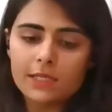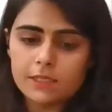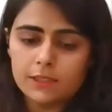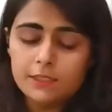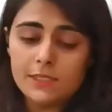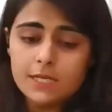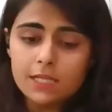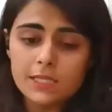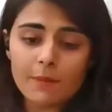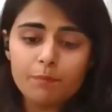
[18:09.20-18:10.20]
Third,
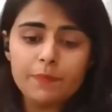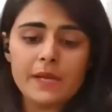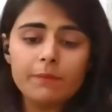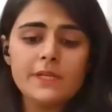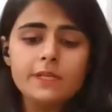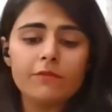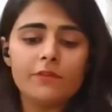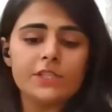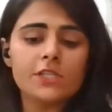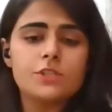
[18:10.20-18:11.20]
the payment
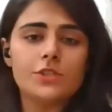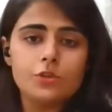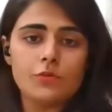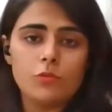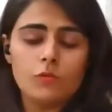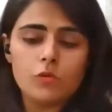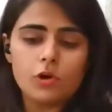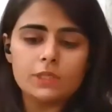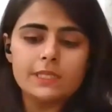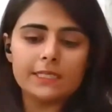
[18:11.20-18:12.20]
which is due
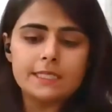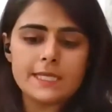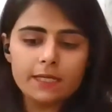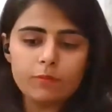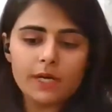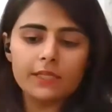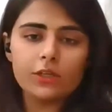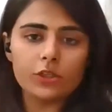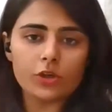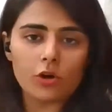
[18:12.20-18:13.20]
or the debt by
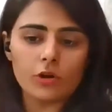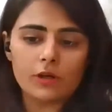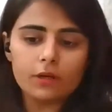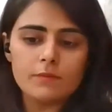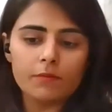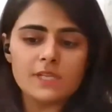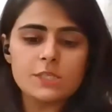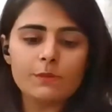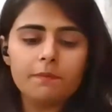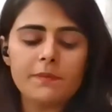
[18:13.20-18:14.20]
the drawer
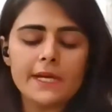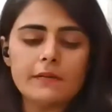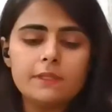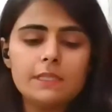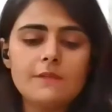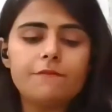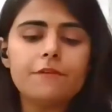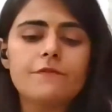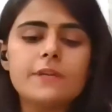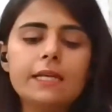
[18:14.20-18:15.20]
must be paid within
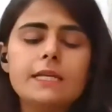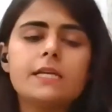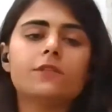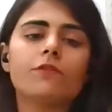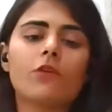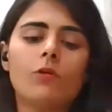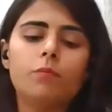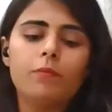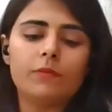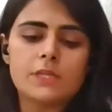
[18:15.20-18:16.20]
15 days from